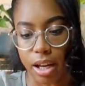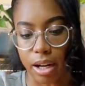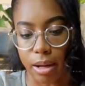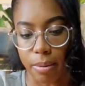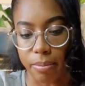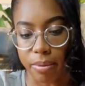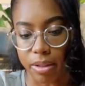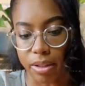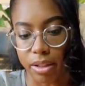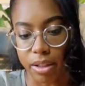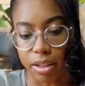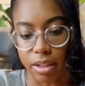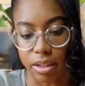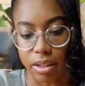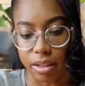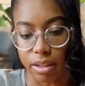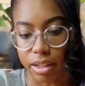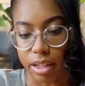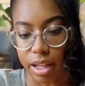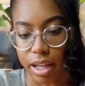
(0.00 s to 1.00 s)
and I'm gonna
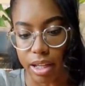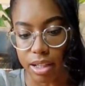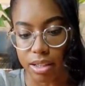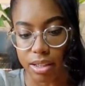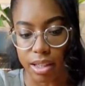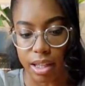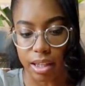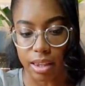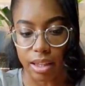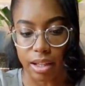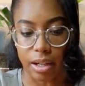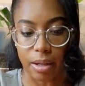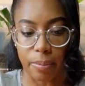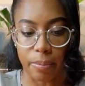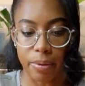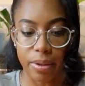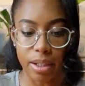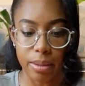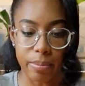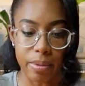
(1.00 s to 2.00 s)
guess that they're
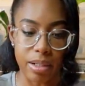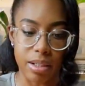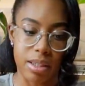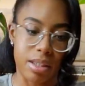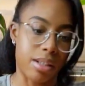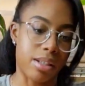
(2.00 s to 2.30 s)
pretty much the